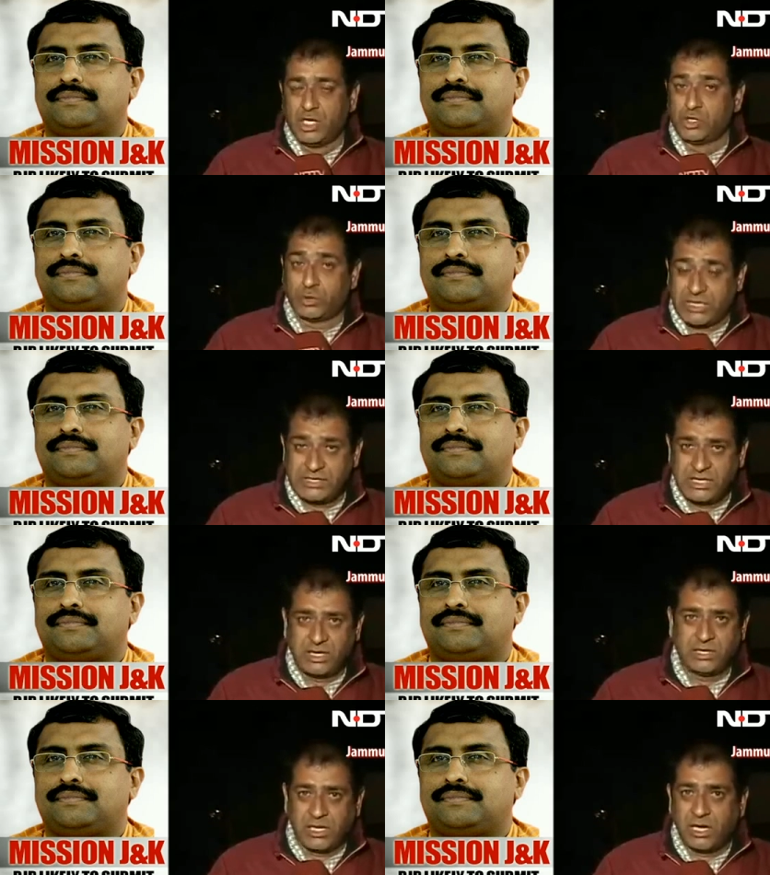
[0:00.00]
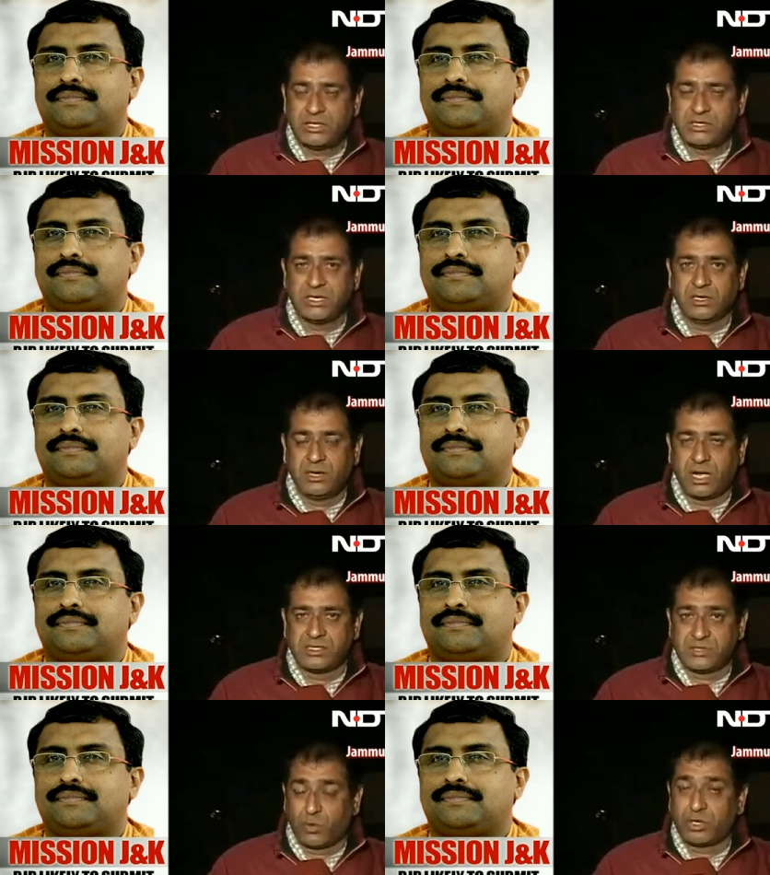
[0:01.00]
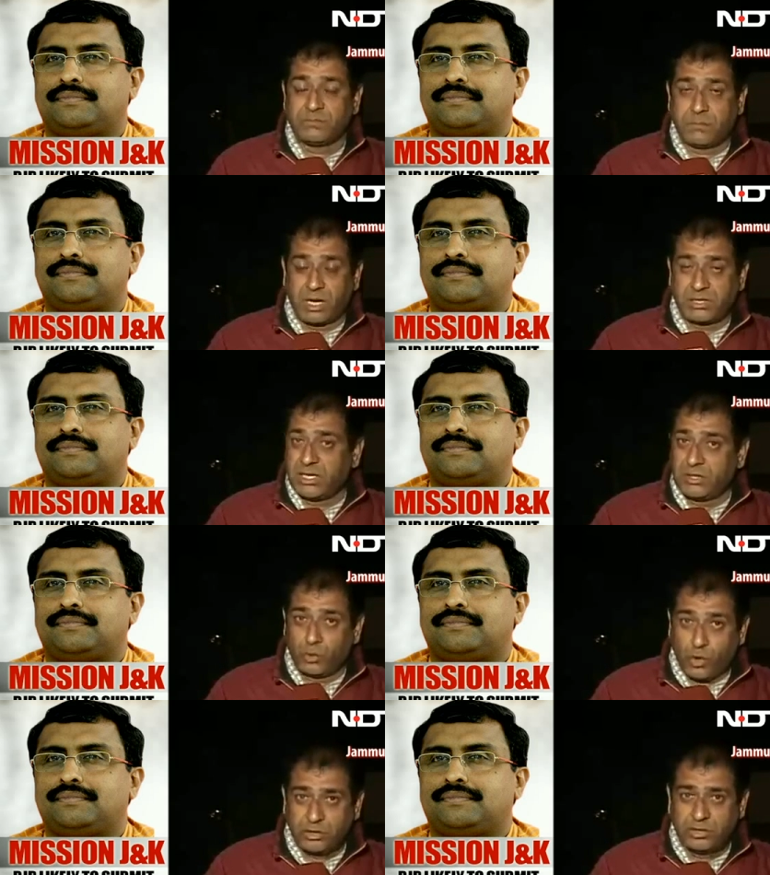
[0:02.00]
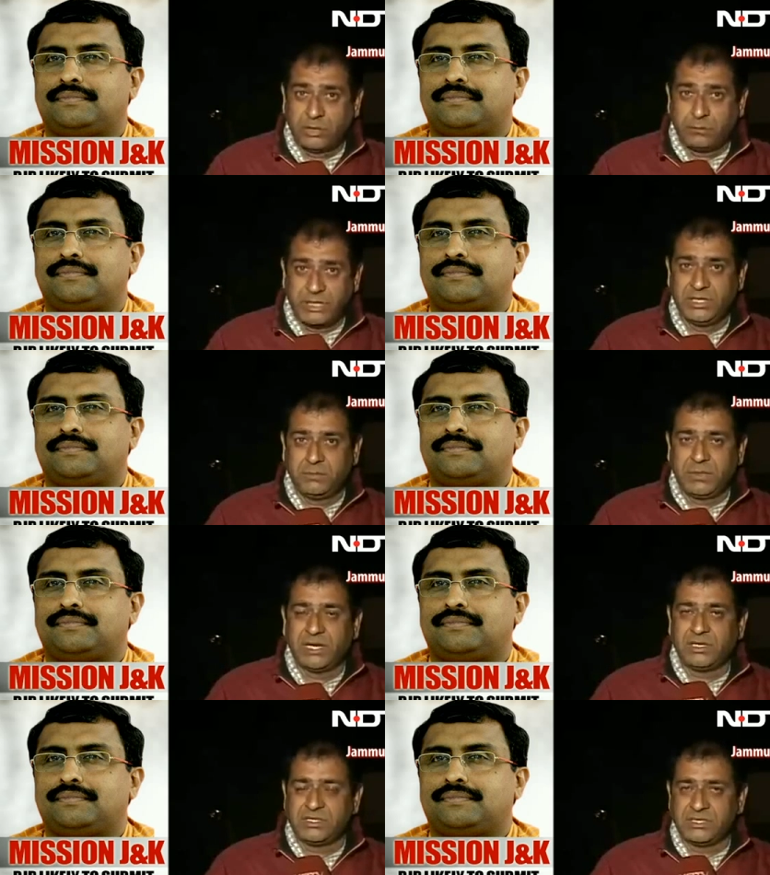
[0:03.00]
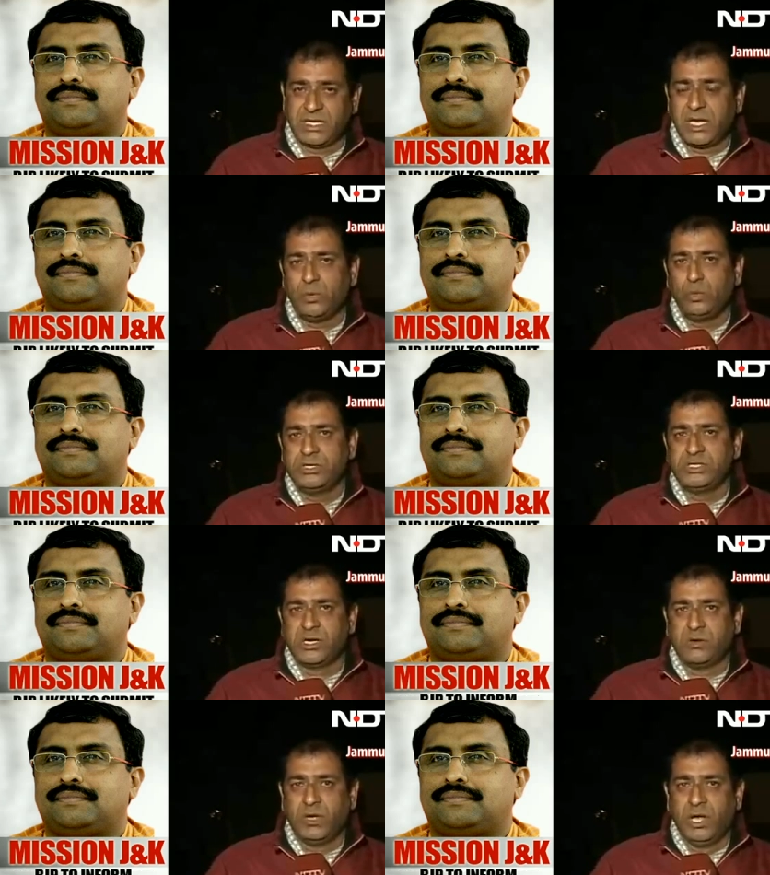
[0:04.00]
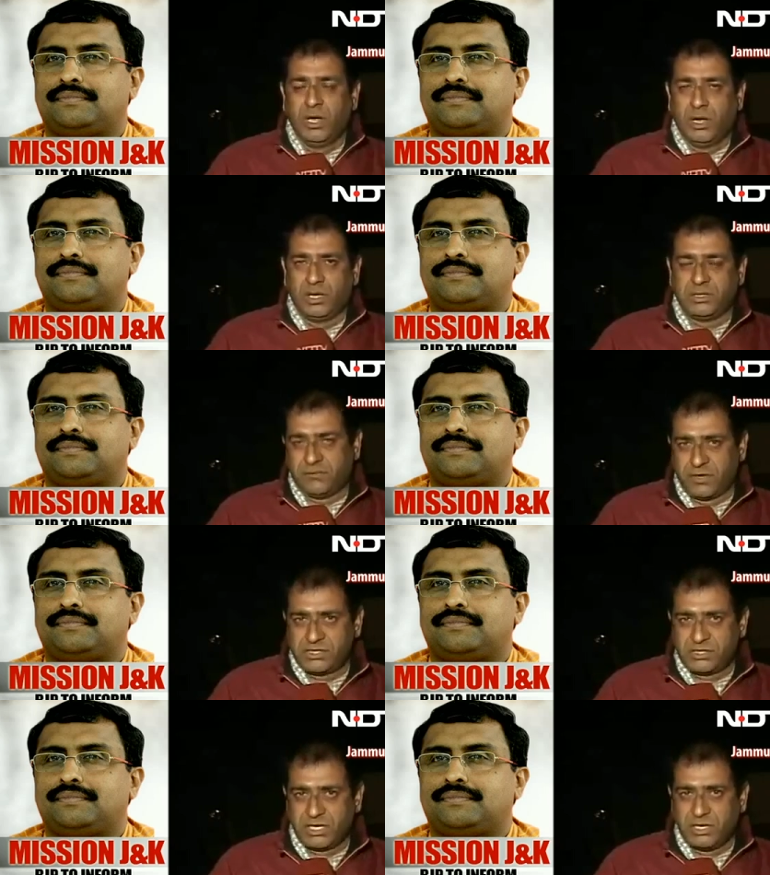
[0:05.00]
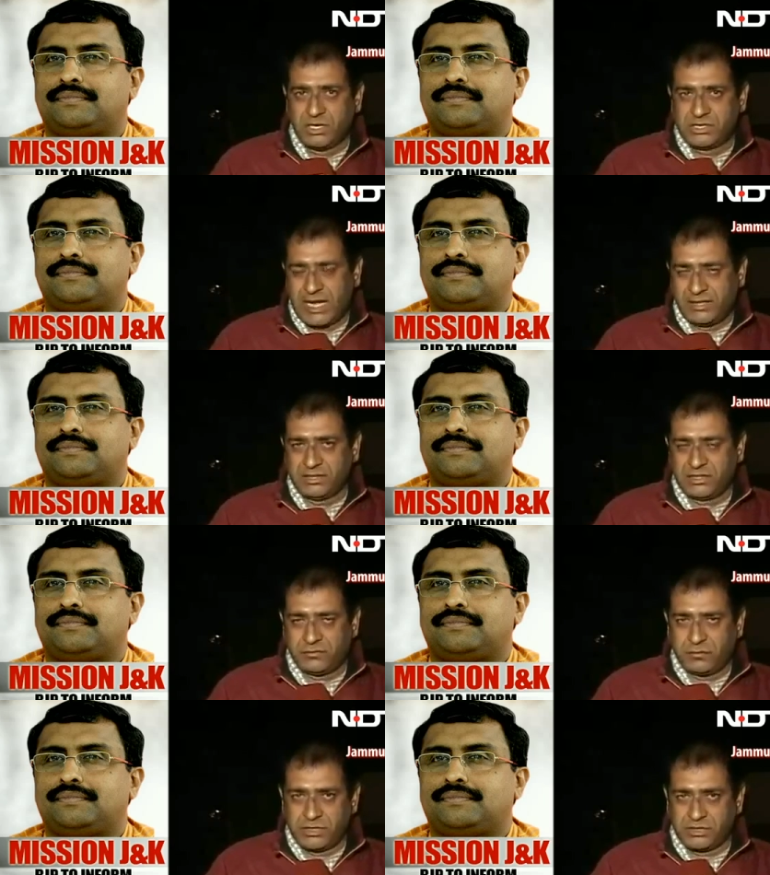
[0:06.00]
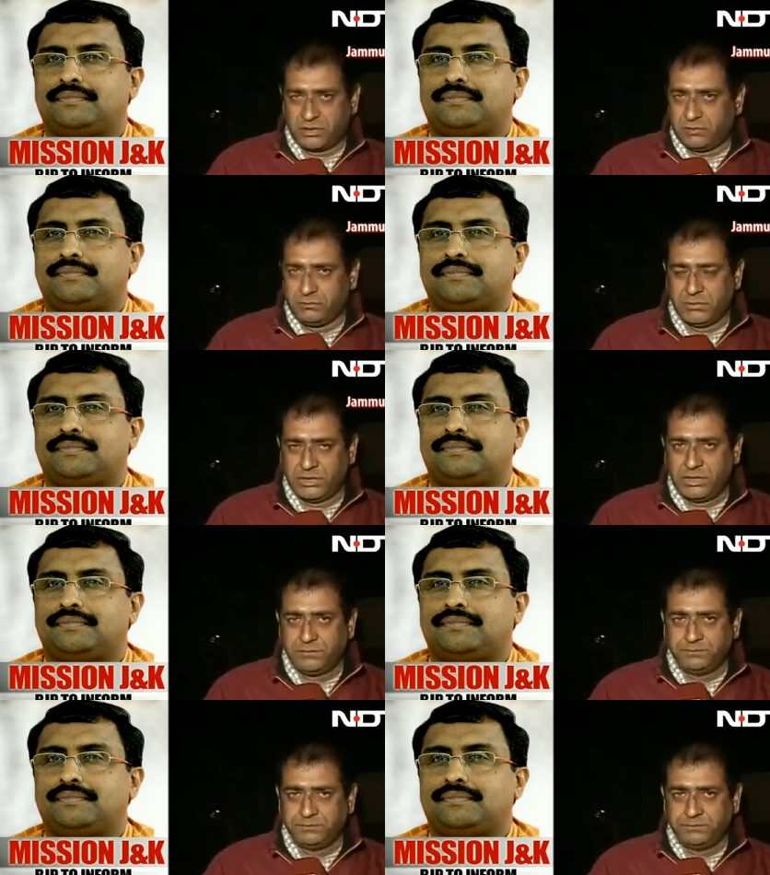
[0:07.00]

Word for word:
Speaker 1: So they say that they are the single largest party, party and not the P D P, and it's they who deserve uh, the first three years and the chief minister. Nidhi?